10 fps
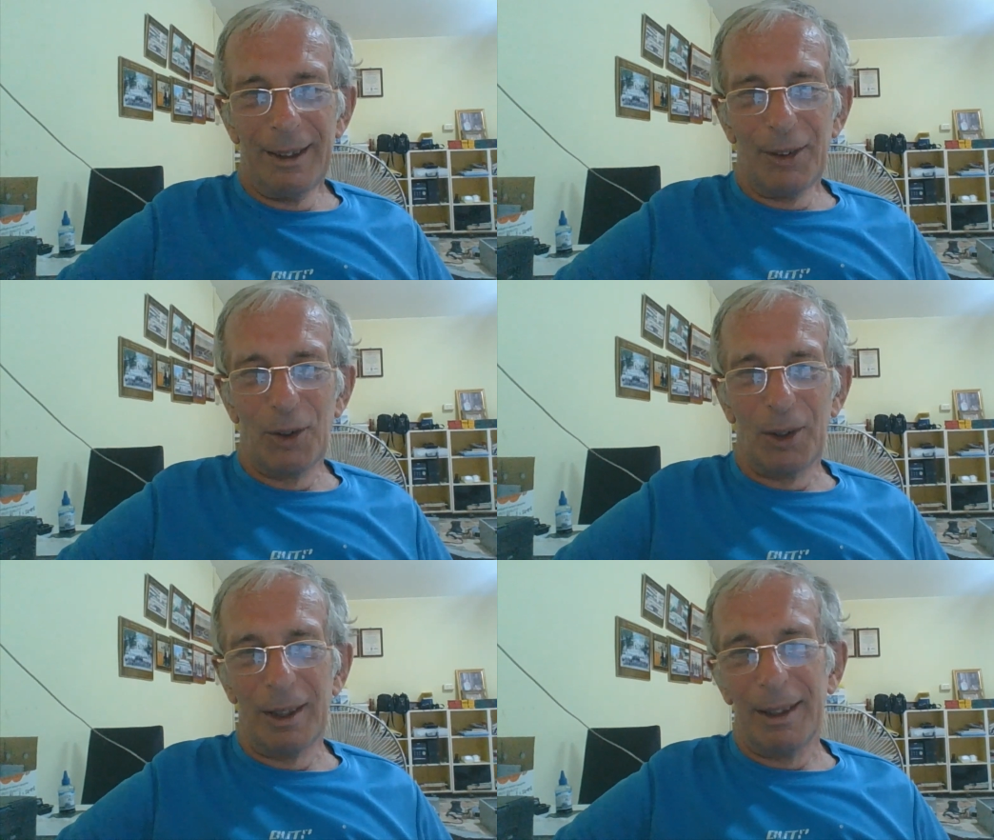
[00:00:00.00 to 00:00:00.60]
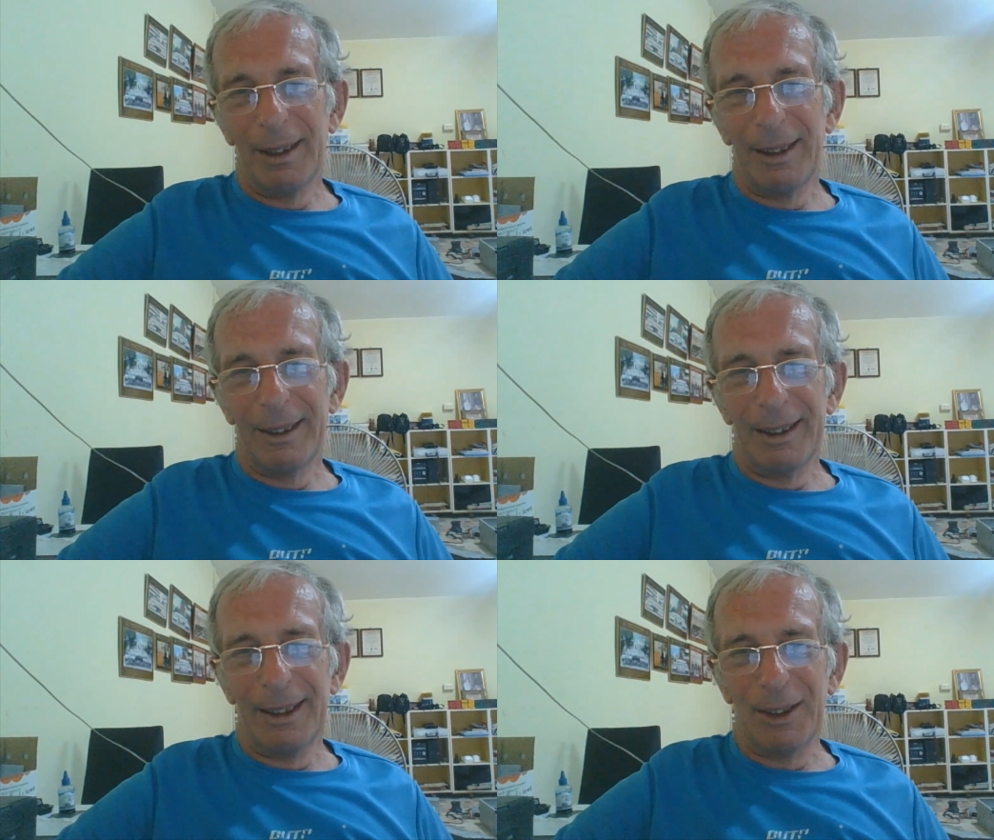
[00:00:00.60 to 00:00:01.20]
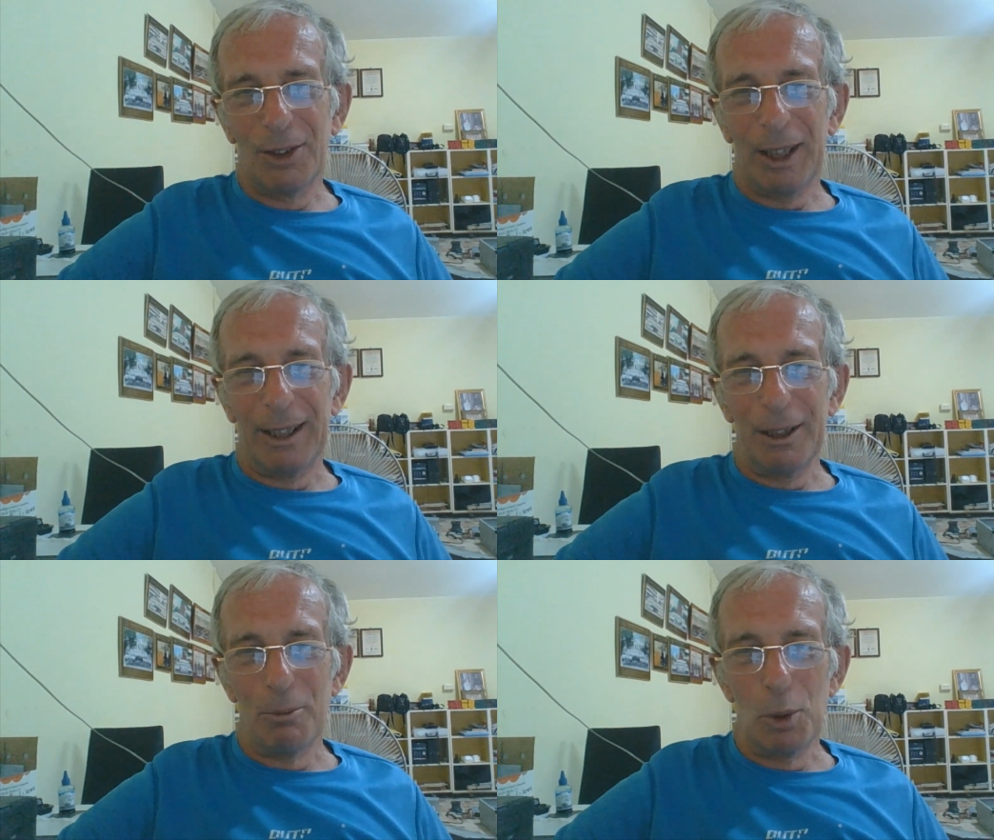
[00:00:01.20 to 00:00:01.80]
So he's
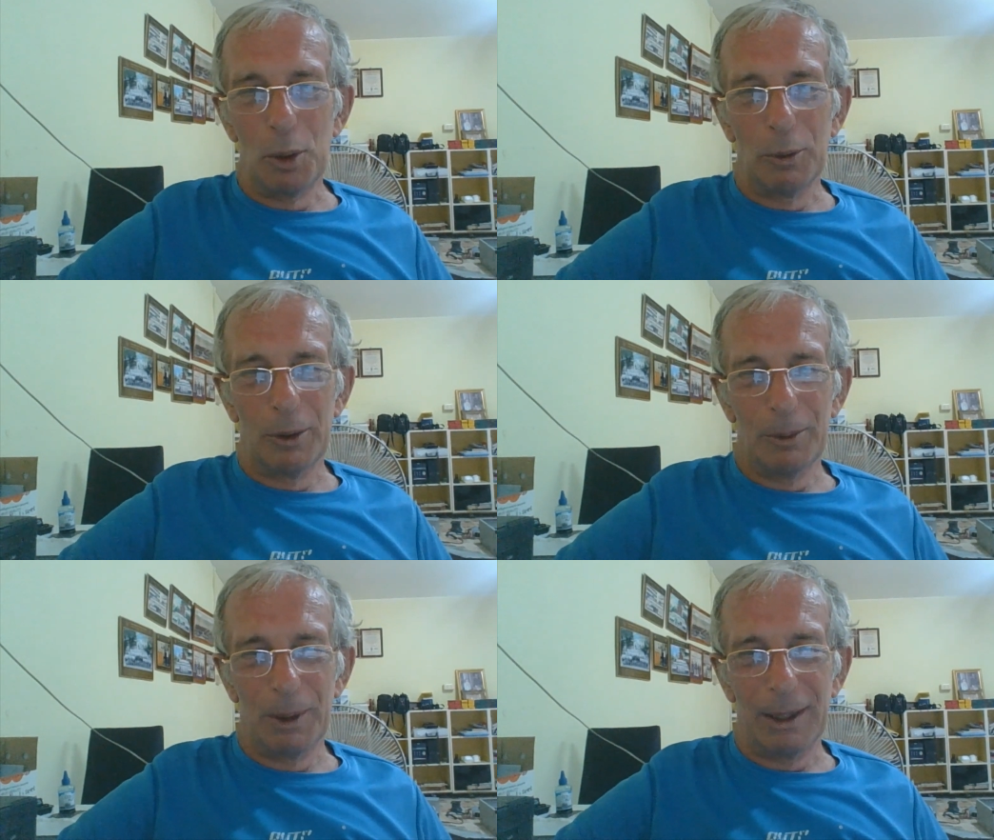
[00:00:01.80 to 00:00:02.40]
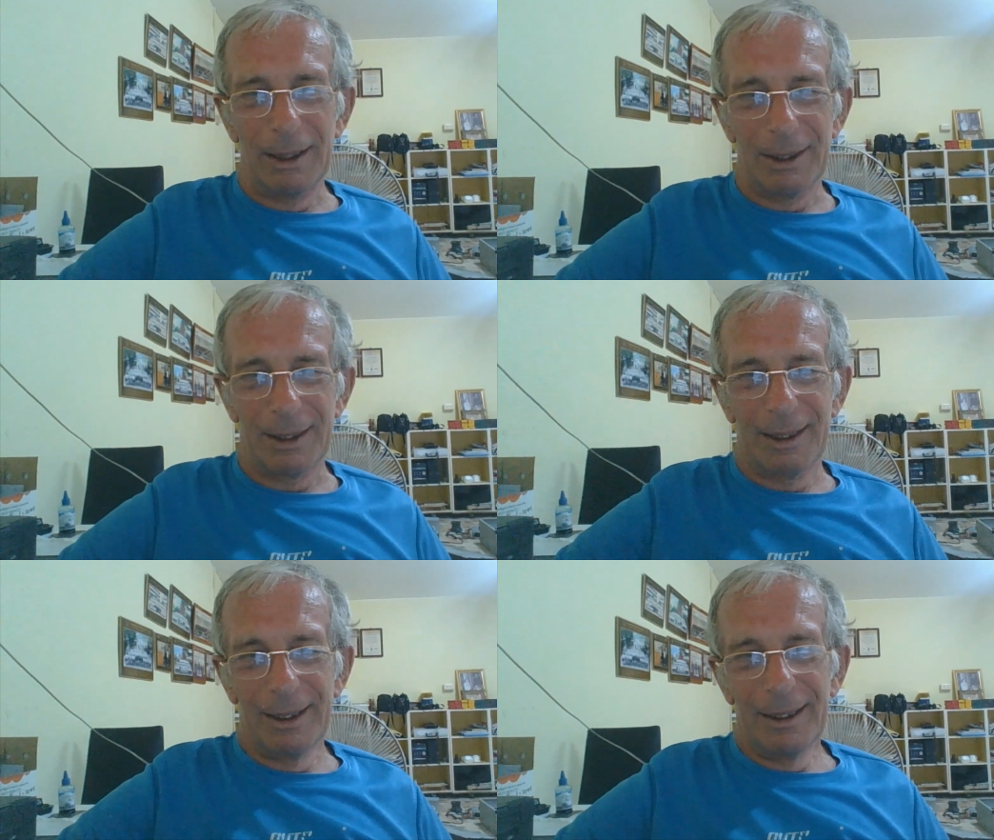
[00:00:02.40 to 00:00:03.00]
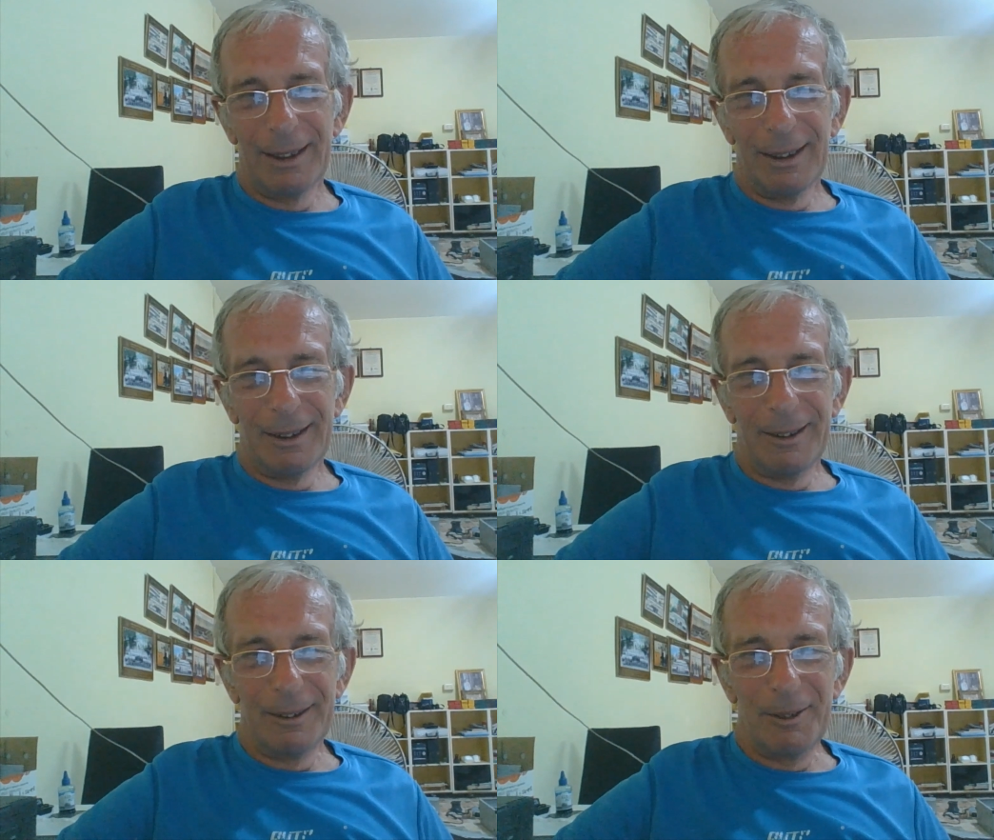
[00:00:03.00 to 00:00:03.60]
trying to move with his
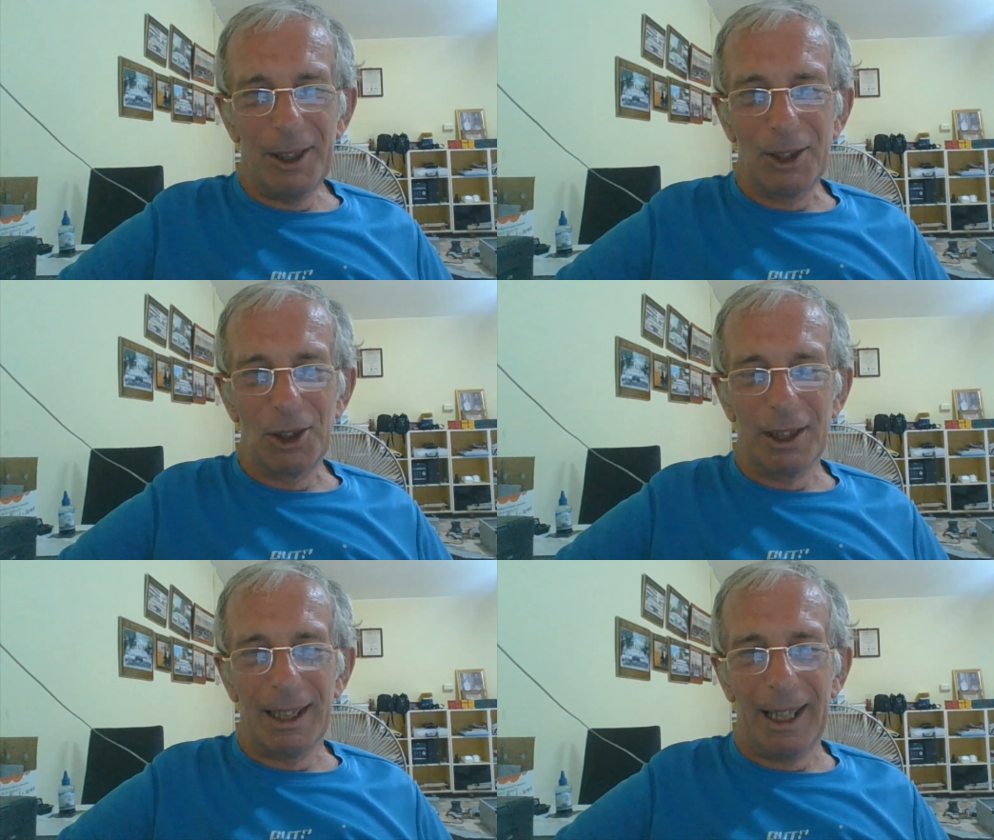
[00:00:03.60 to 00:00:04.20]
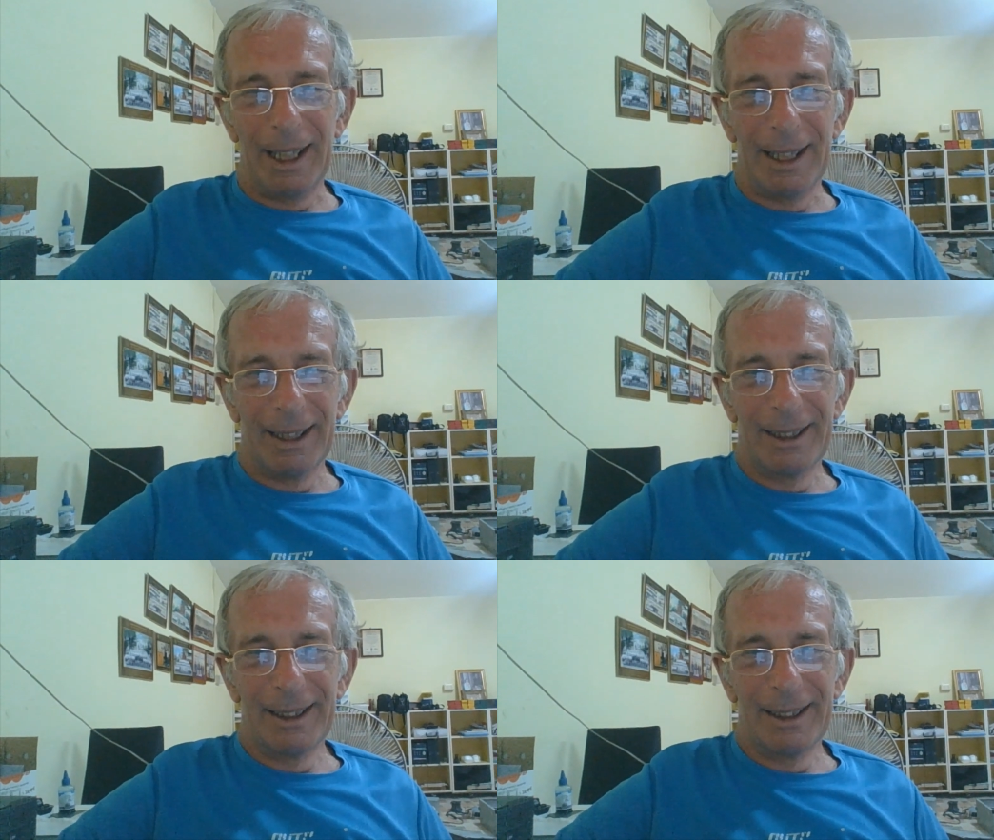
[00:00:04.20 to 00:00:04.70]
injured leg